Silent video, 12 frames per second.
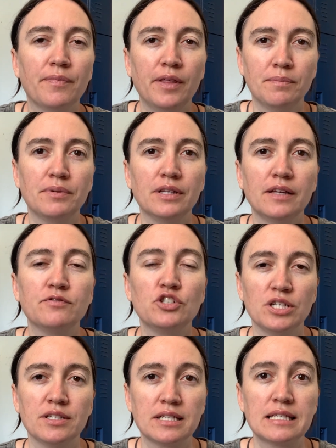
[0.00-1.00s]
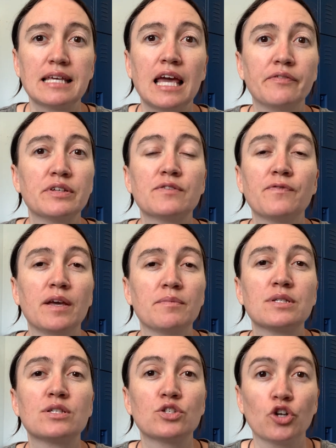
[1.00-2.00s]
believe Jesus gave his
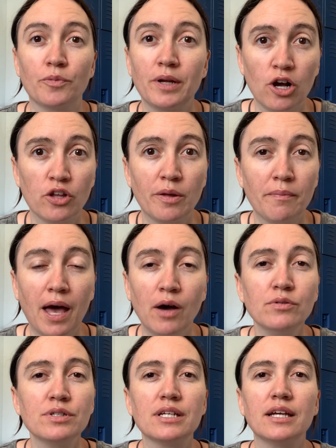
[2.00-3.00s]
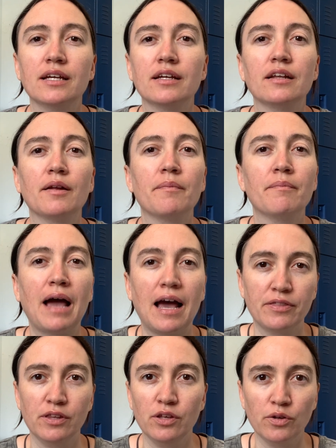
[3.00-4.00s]
famous Sermon on the Mount in
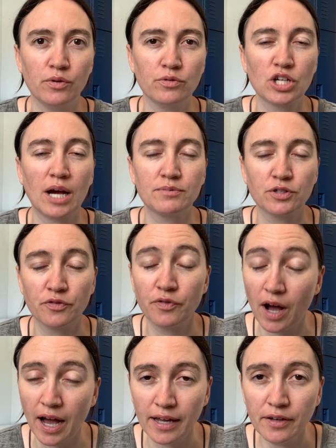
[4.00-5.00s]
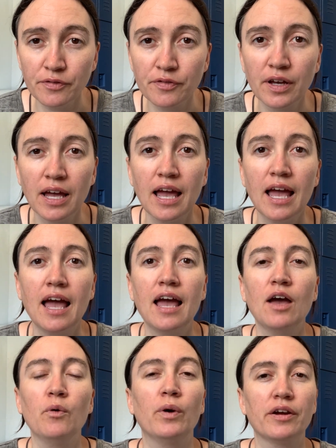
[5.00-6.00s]
Matthew chapter 5,
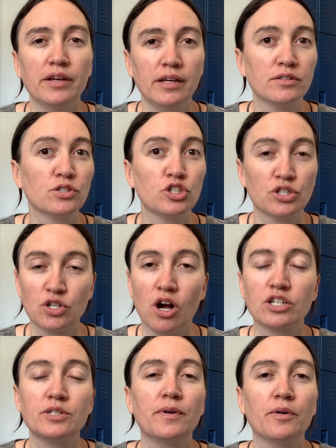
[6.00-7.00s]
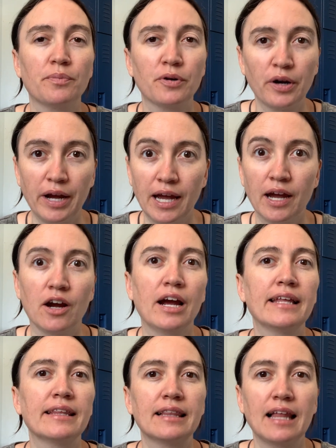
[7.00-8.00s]
where he just talked about prayer
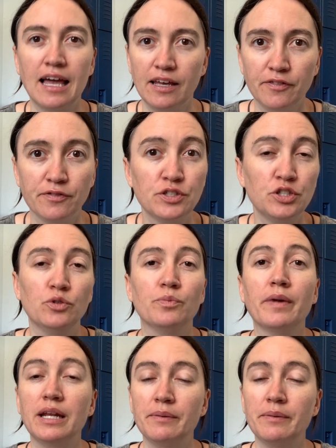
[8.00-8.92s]
and life to many,